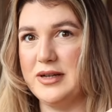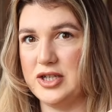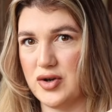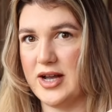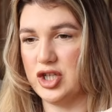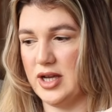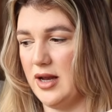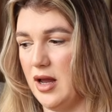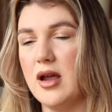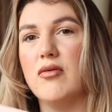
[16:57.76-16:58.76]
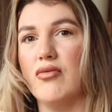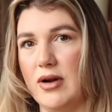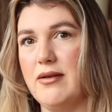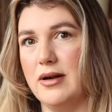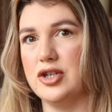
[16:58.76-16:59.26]
stretchy, like
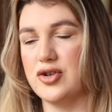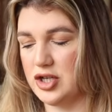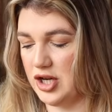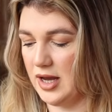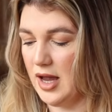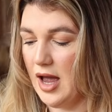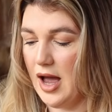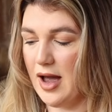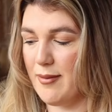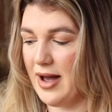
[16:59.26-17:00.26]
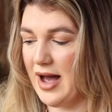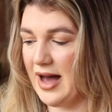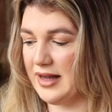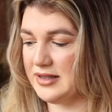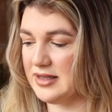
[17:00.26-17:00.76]
really, really stretchy.
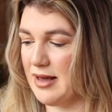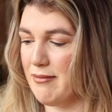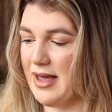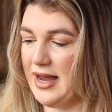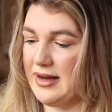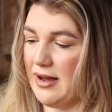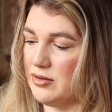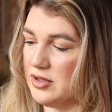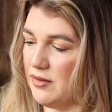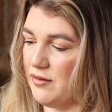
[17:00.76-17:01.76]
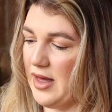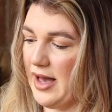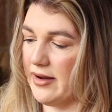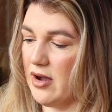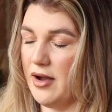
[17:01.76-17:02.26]
And they're made out of
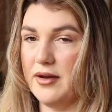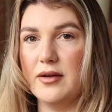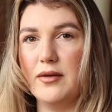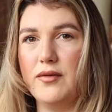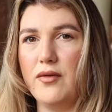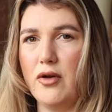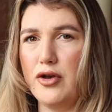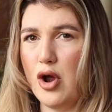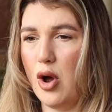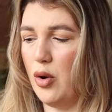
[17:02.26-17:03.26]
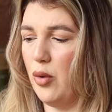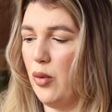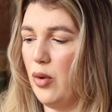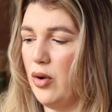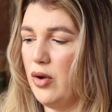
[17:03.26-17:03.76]
that kind of no